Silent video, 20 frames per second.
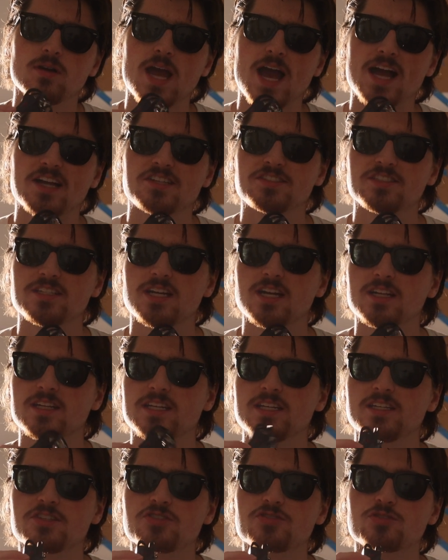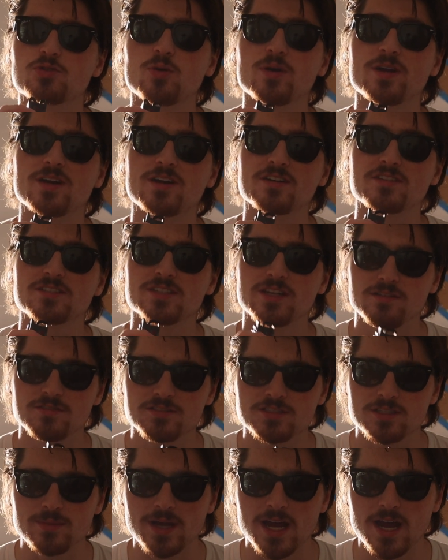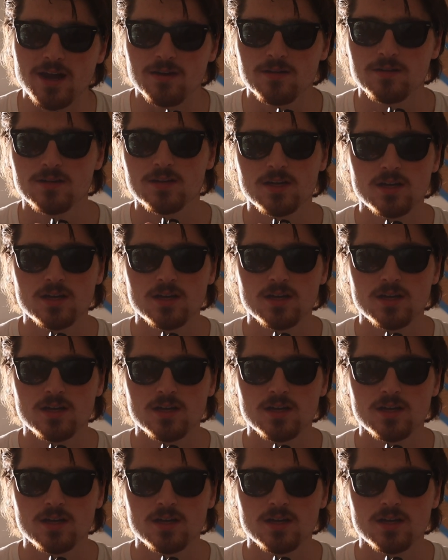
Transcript: accidentally destroying ourselves somehow.